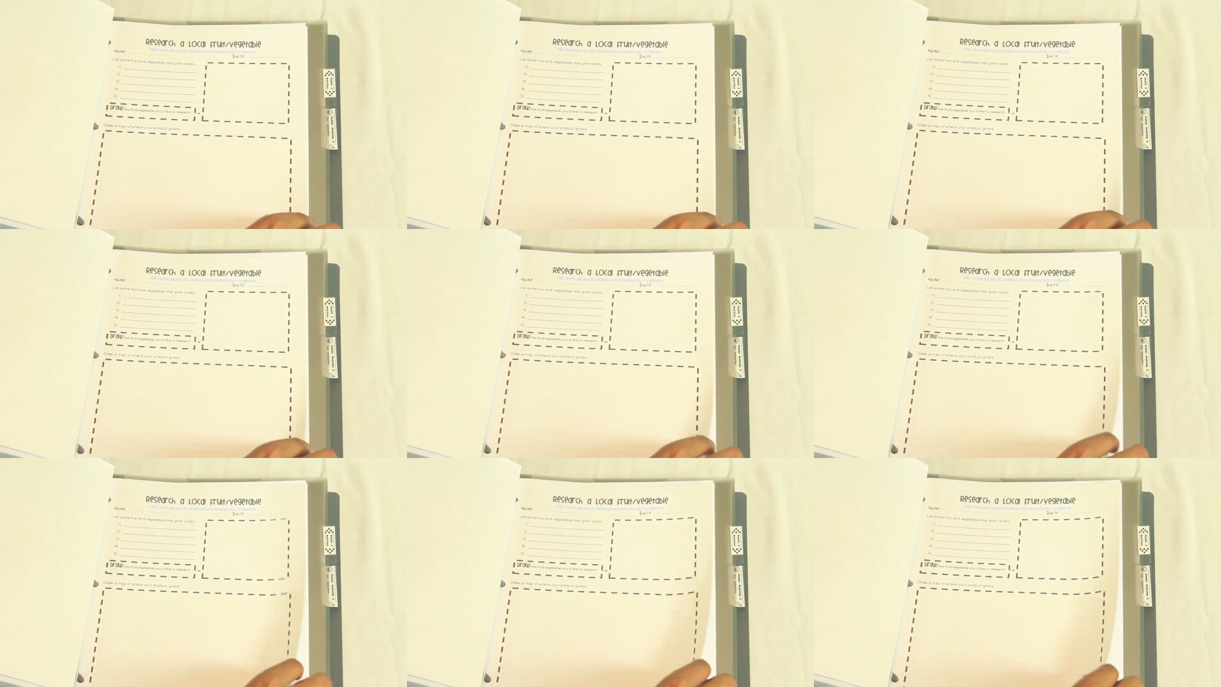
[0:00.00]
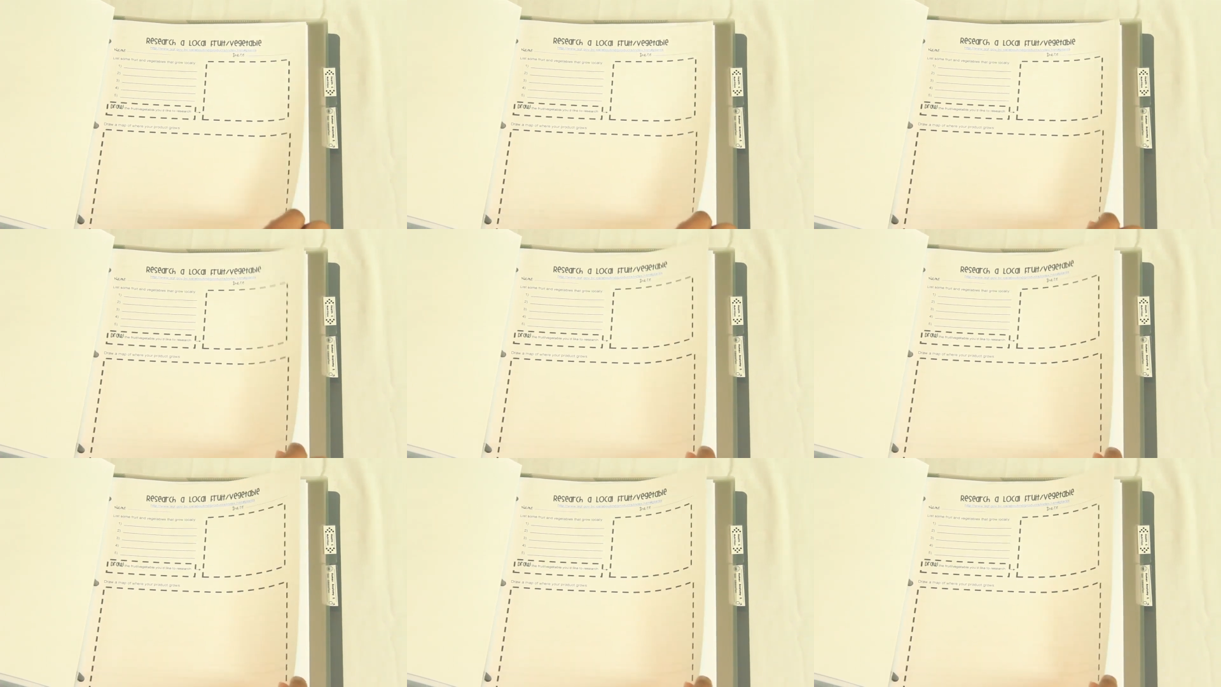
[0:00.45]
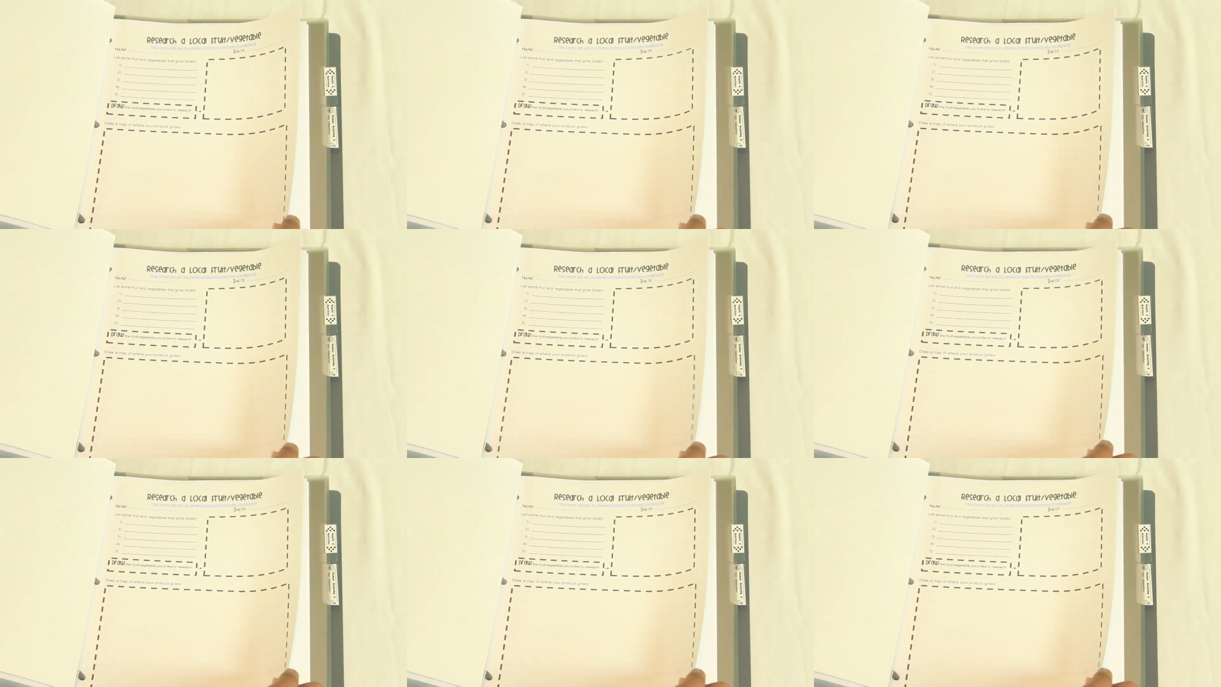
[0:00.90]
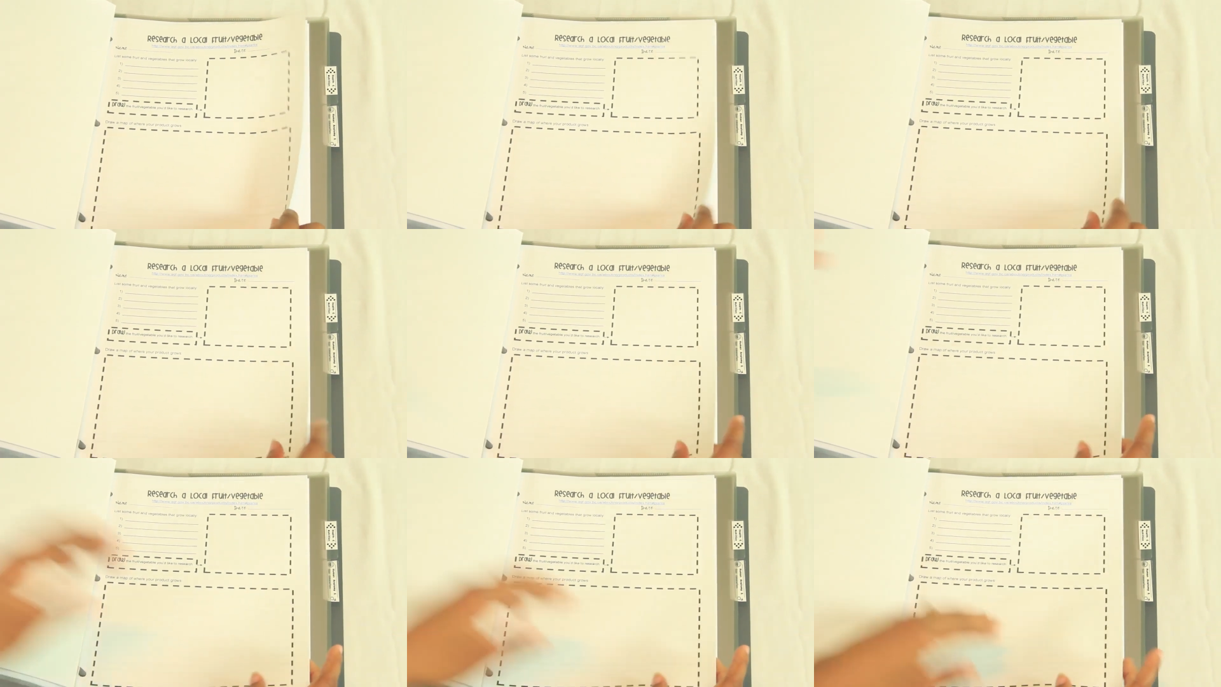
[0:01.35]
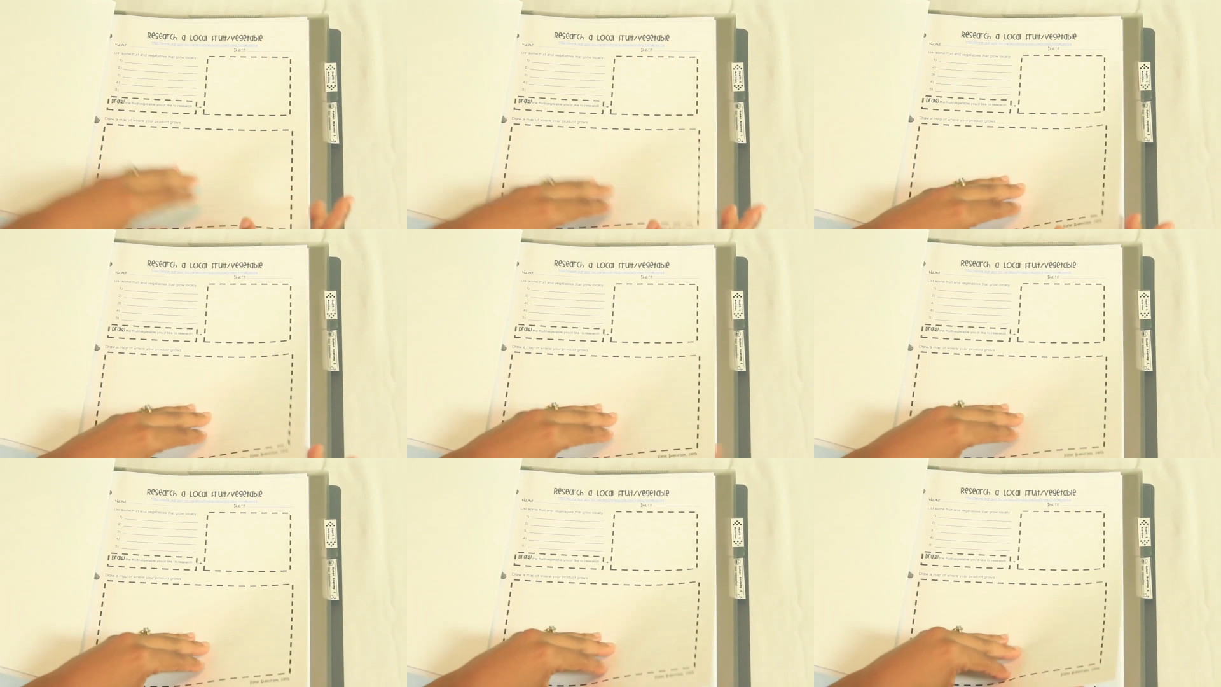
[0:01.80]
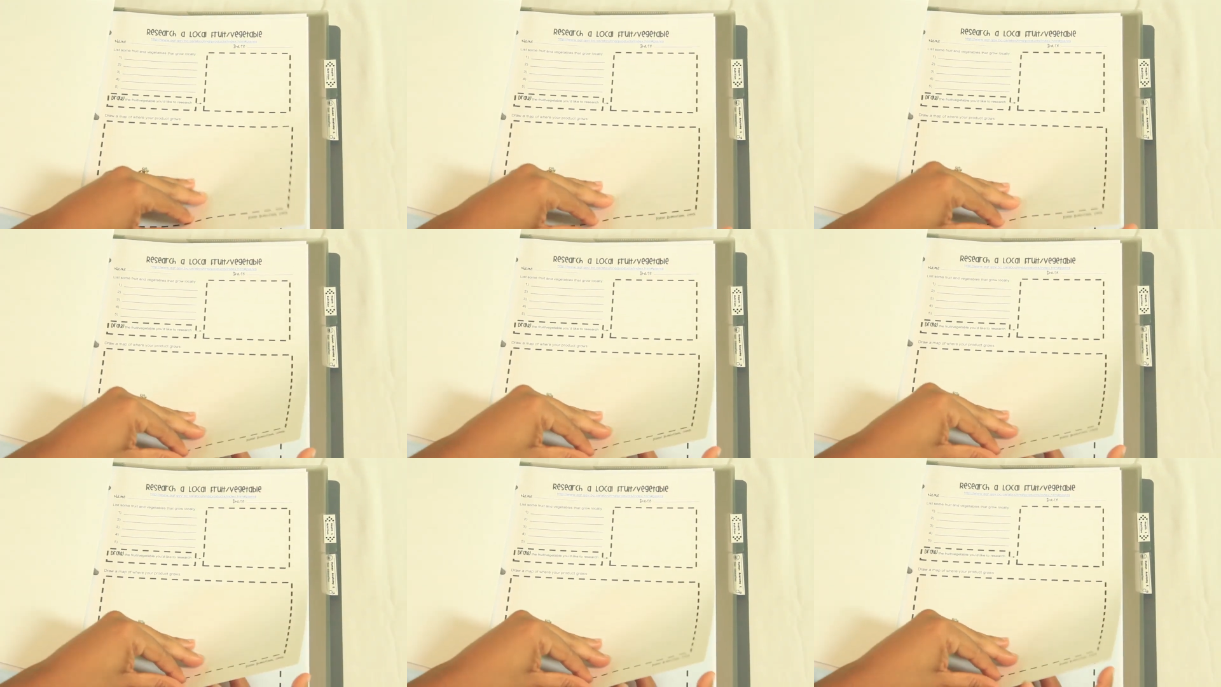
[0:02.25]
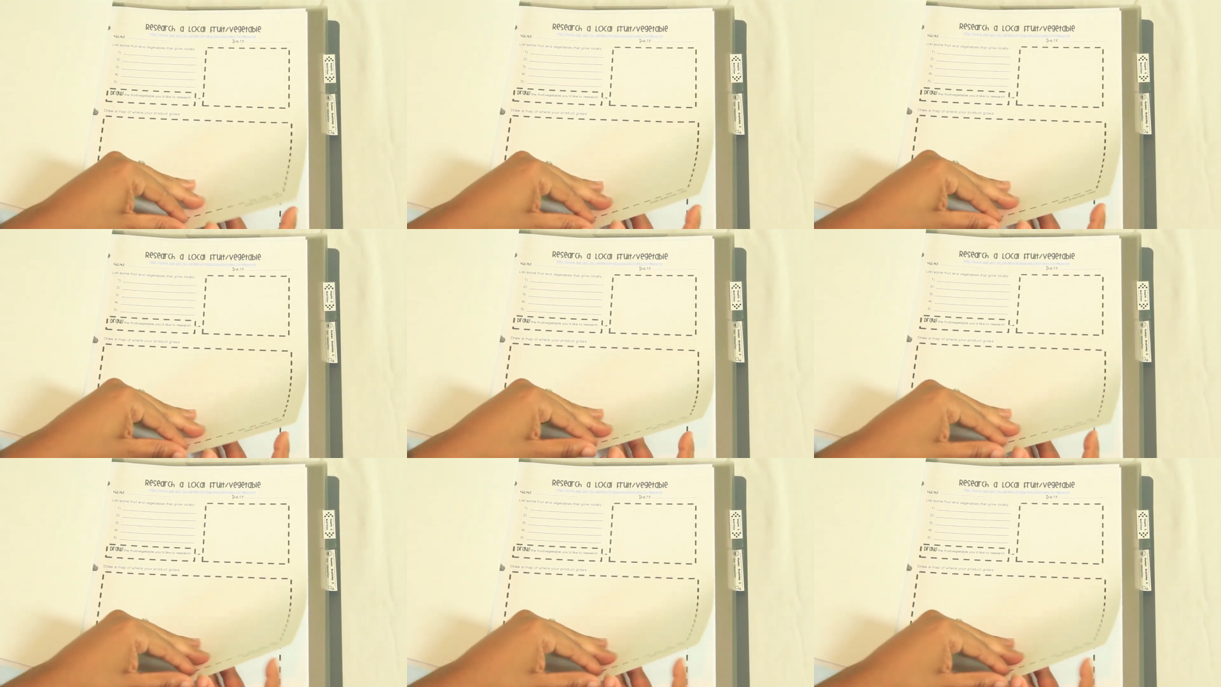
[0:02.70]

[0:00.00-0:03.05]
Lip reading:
(no speaker visible)